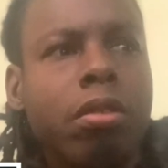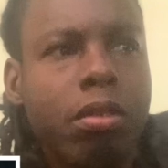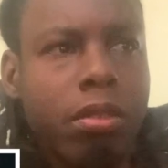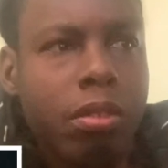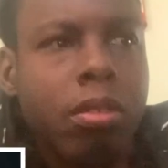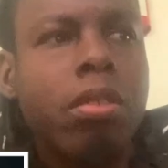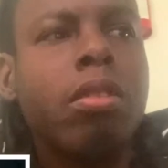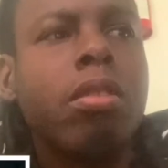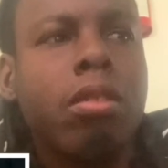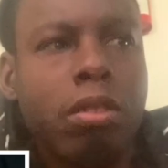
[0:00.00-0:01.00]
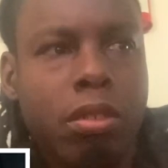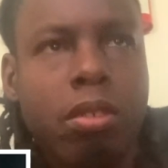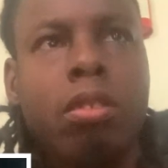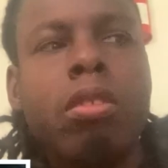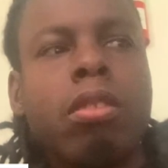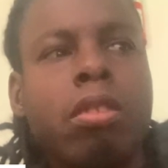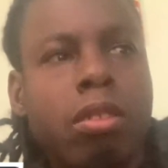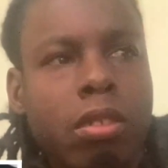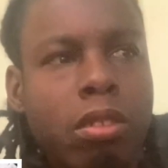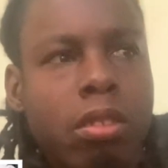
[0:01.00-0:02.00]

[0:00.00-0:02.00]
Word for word: mama. Miss Babe, I need your most.